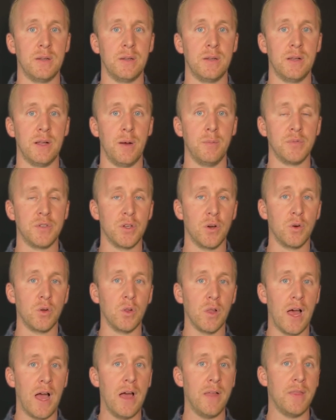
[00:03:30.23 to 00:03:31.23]
I'm so
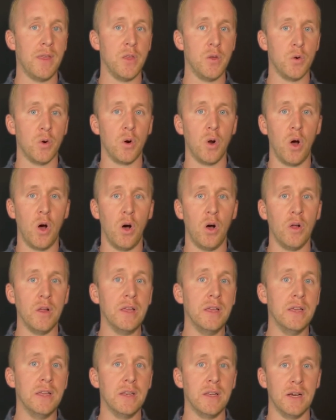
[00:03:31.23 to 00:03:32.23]
glad that you are all
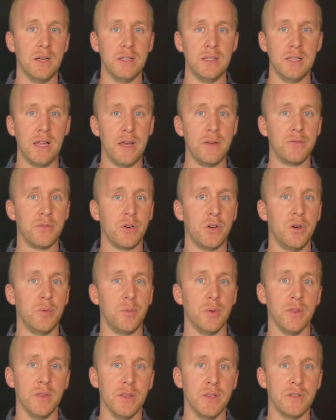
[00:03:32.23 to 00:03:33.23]
in a life group
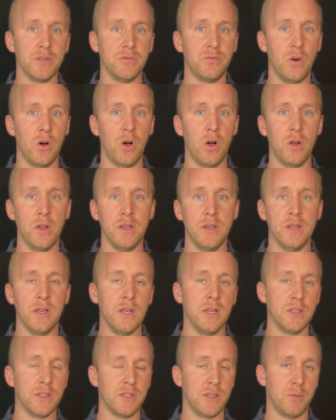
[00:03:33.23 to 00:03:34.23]
this fall, and
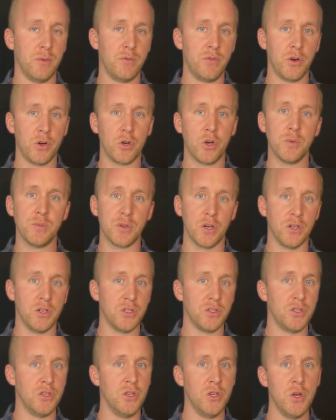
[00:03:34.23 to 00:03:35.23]
some of your groups are
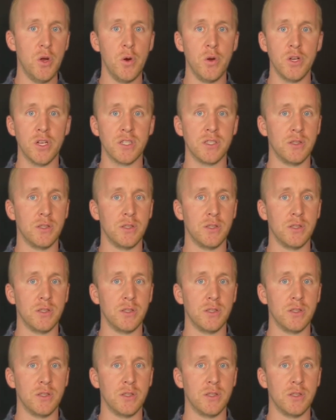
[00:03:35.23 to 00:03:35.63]
just new,